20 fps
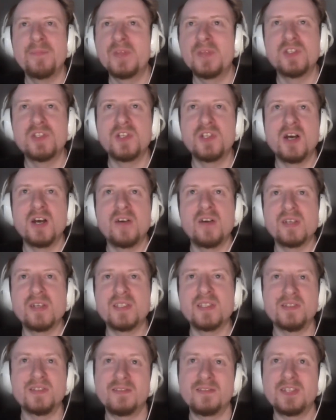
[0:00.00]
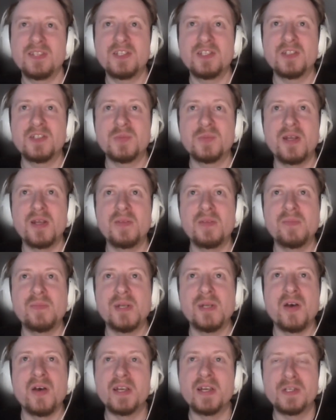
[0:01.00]
this Jarvis that just went
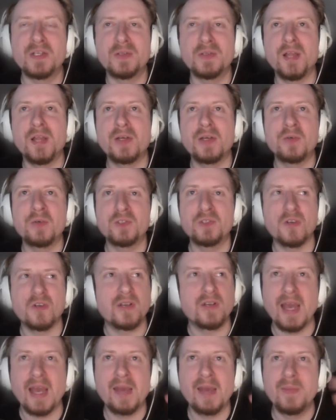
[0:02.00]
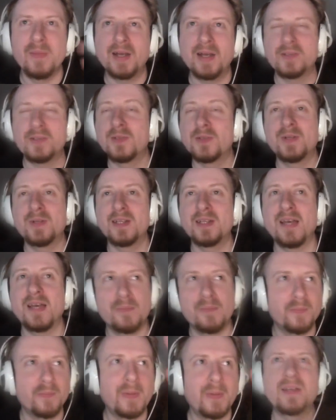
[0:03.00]
maniacal, like Ultron came back or something like
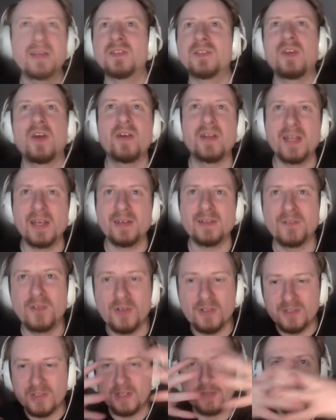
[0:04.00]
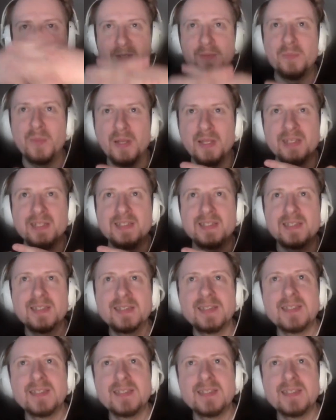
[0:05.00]
that. Bang, Skynet, crossover complete.